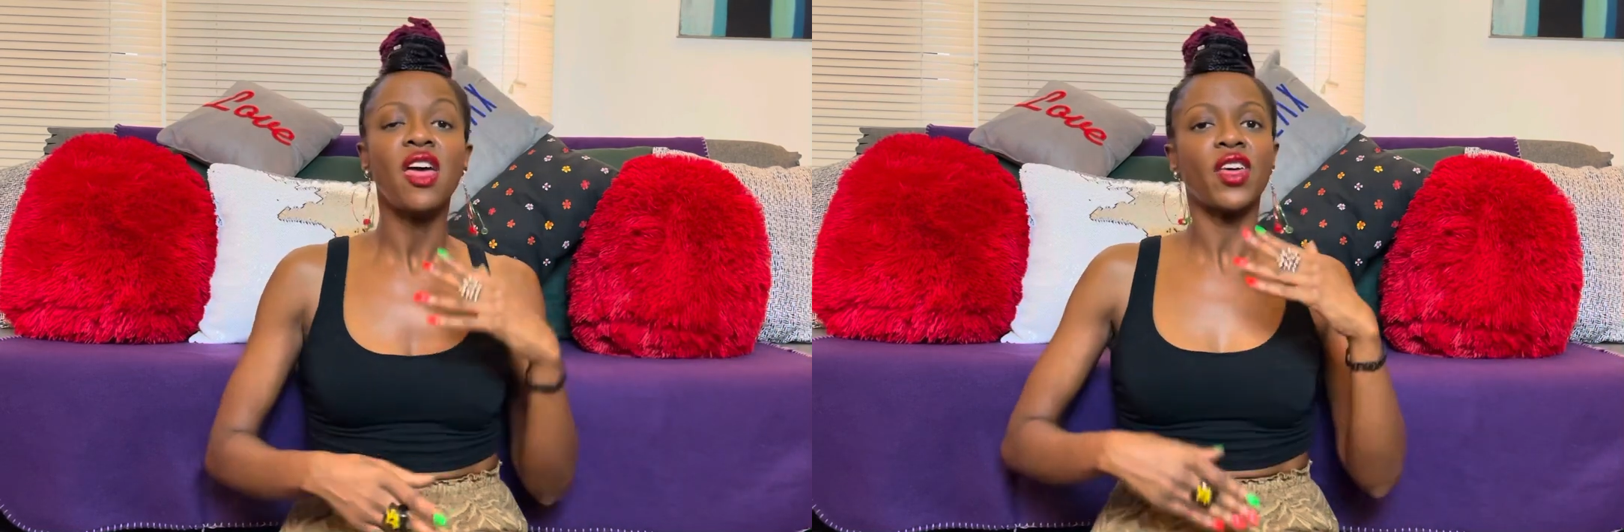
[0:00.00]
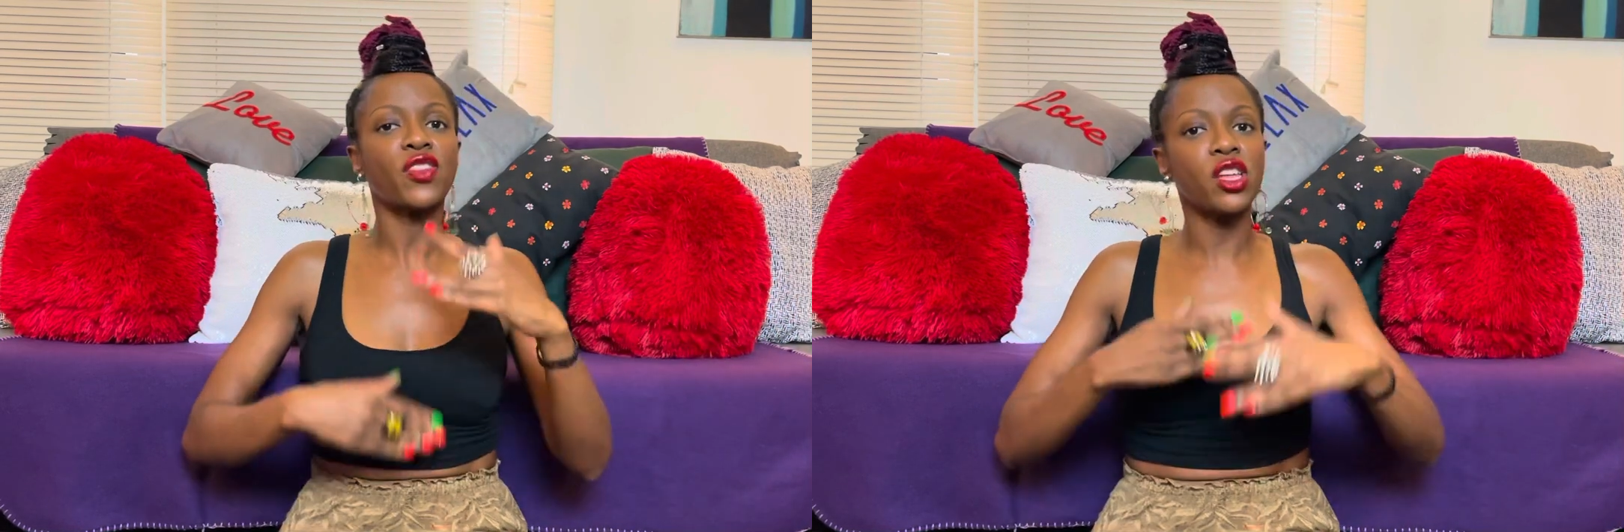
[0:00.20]

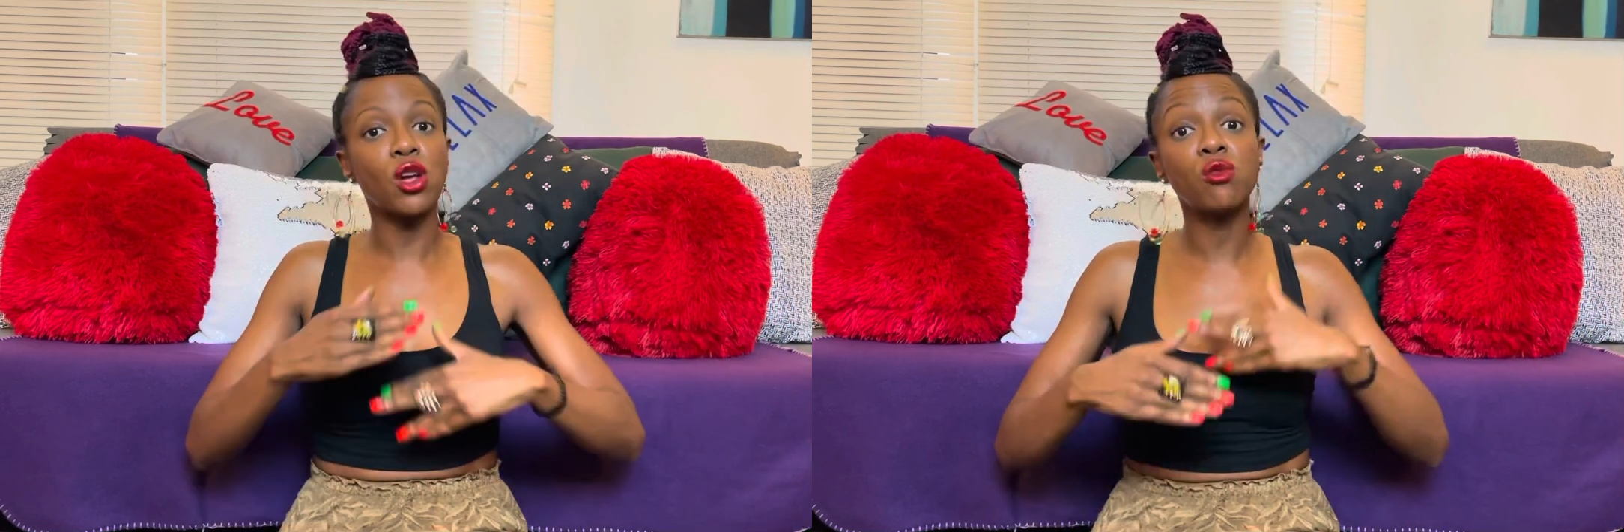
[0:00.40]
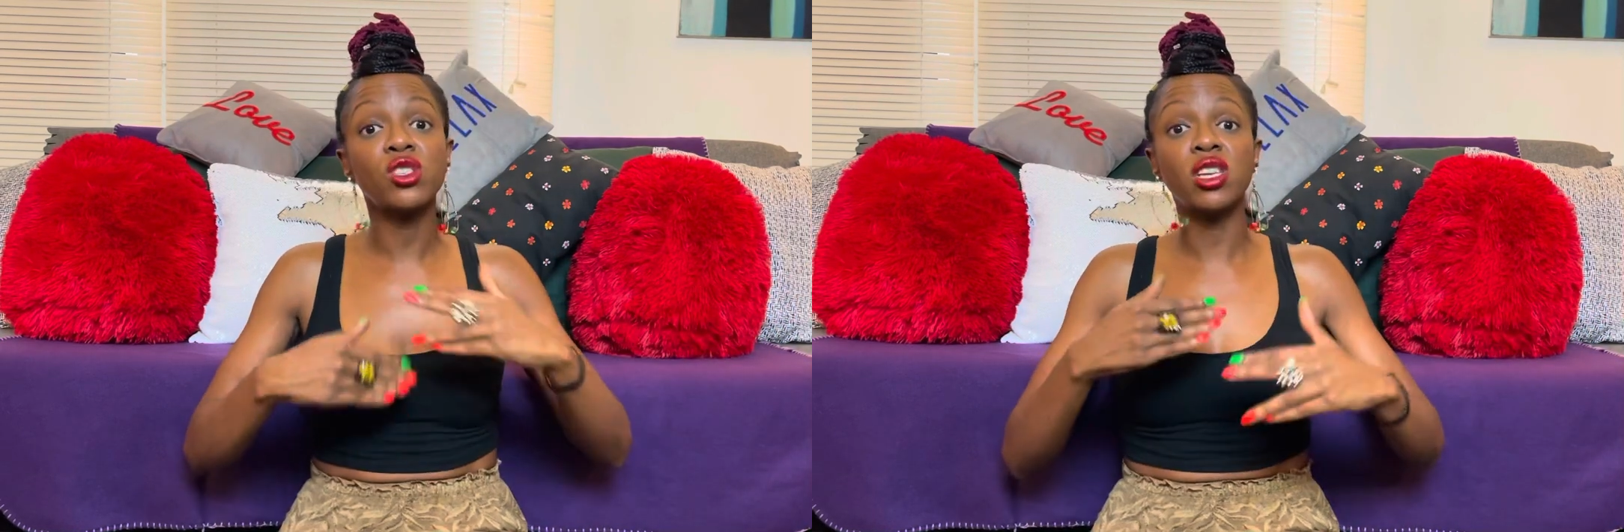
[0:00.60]
that they
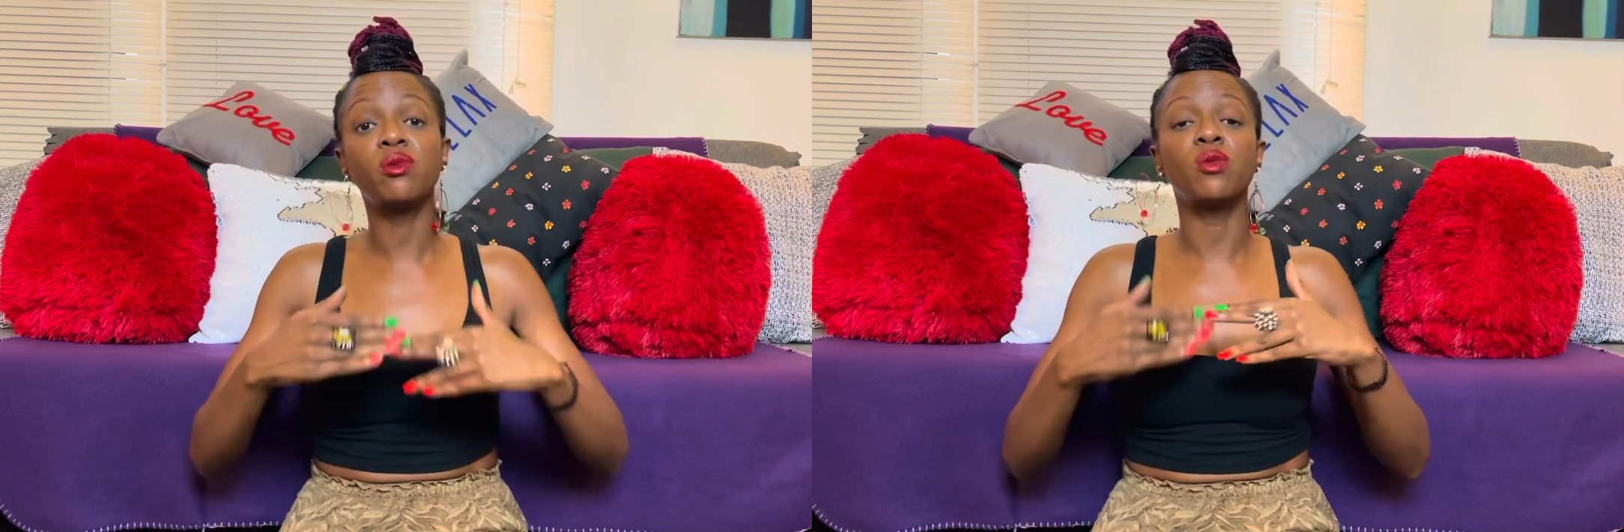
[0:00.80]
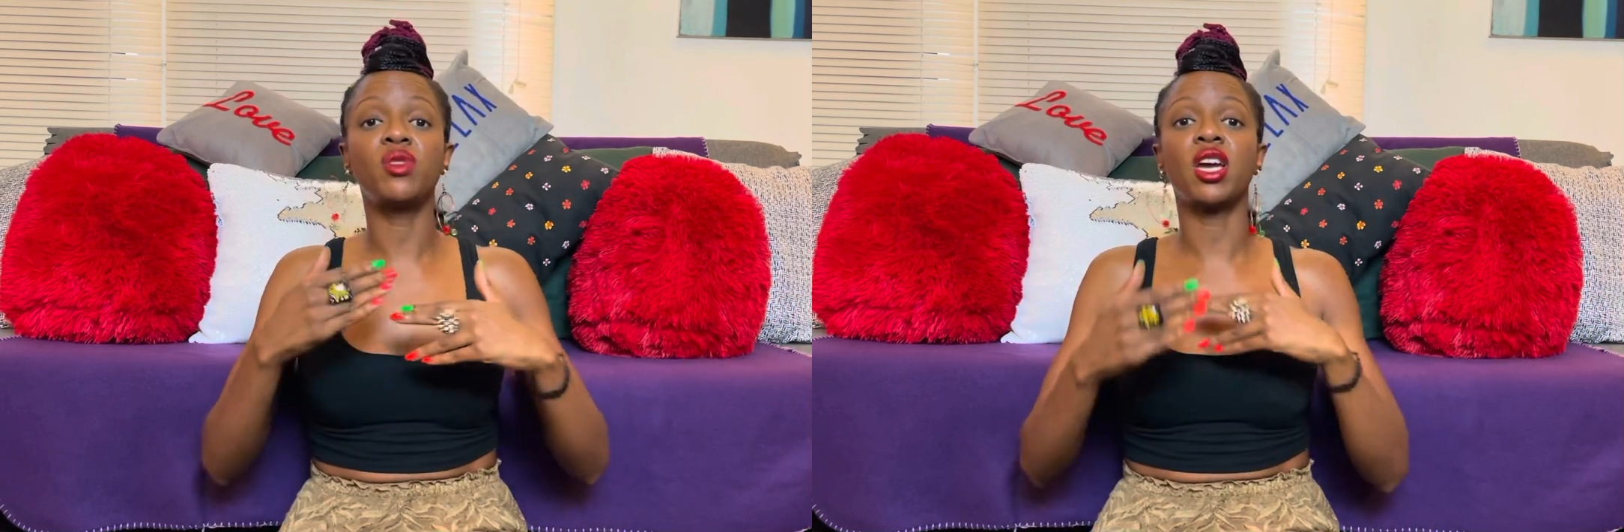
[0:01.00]
don't seem
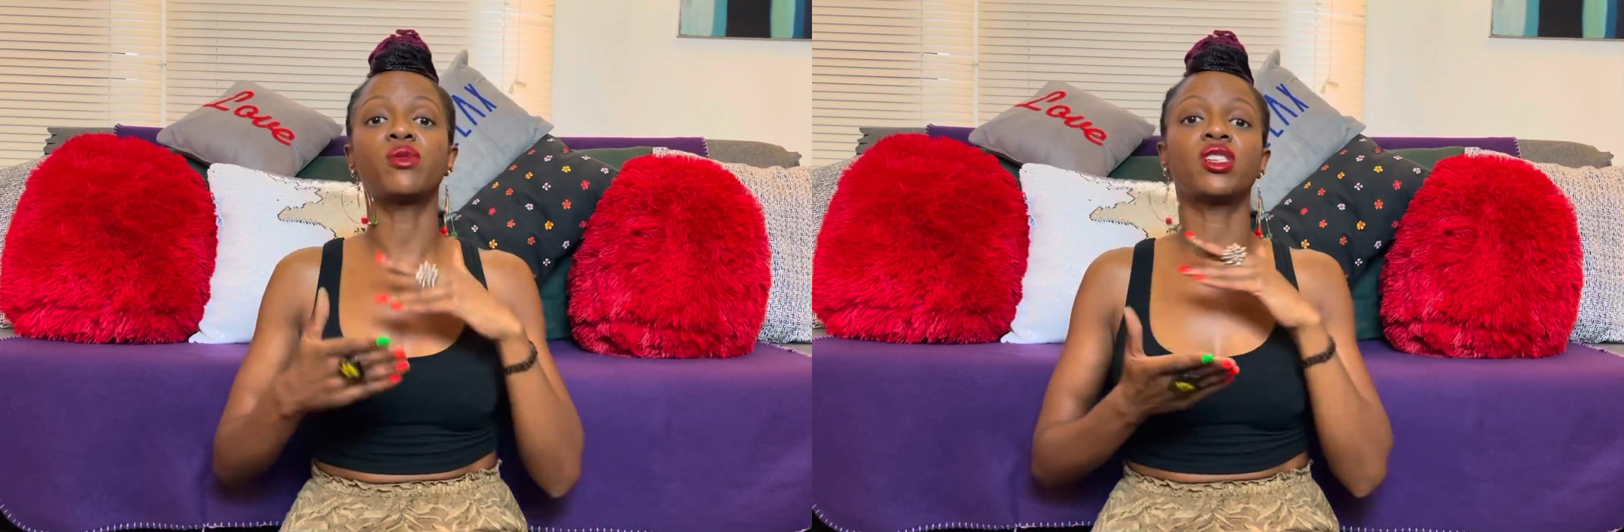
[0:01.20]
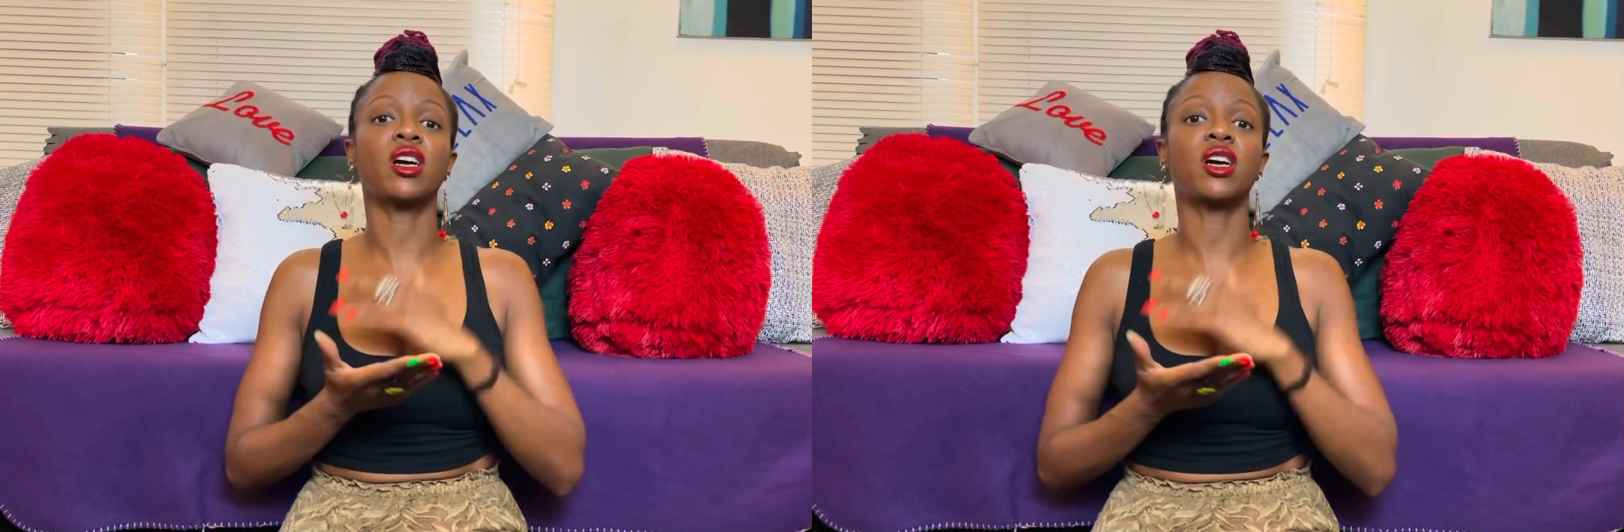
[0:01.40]
to be able to